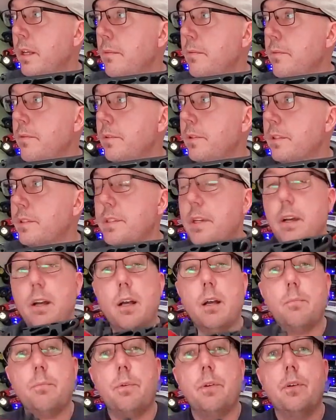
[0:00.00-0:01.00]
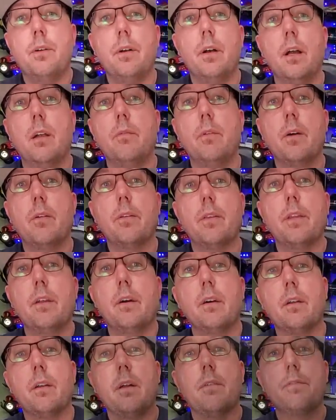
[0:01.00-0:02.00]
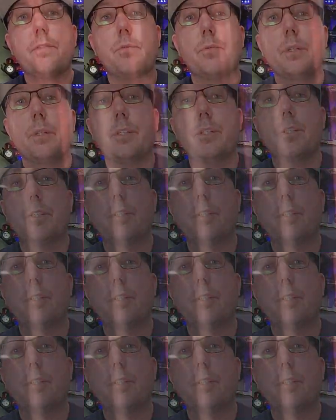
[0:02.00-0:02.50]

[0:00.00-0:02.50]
up through the top. I routed the on-off switch